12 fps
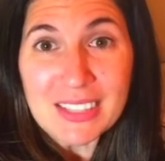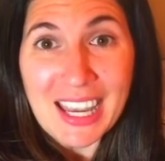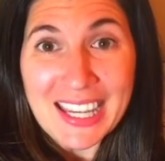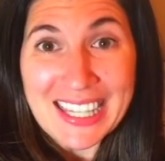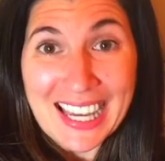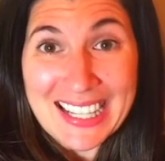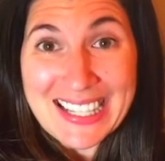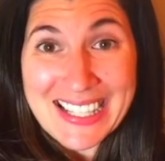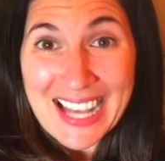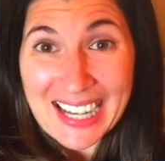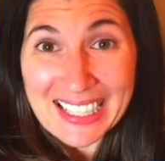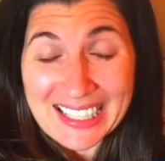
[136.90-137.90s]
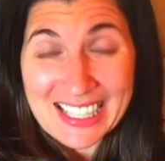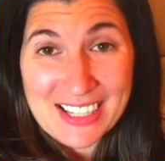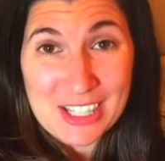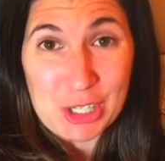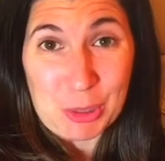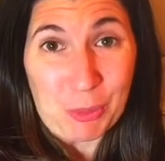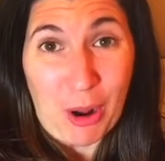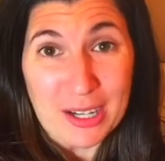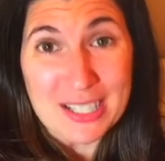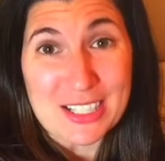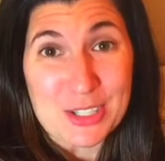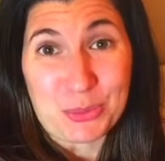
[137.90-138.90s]
and get excited because a new
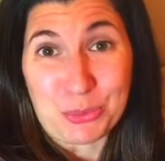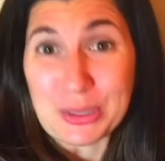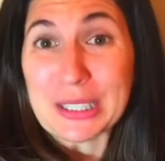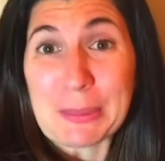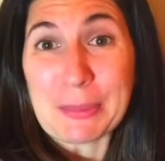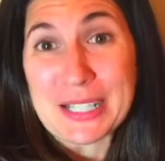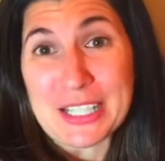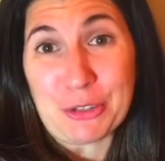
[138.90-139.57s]
product is a really big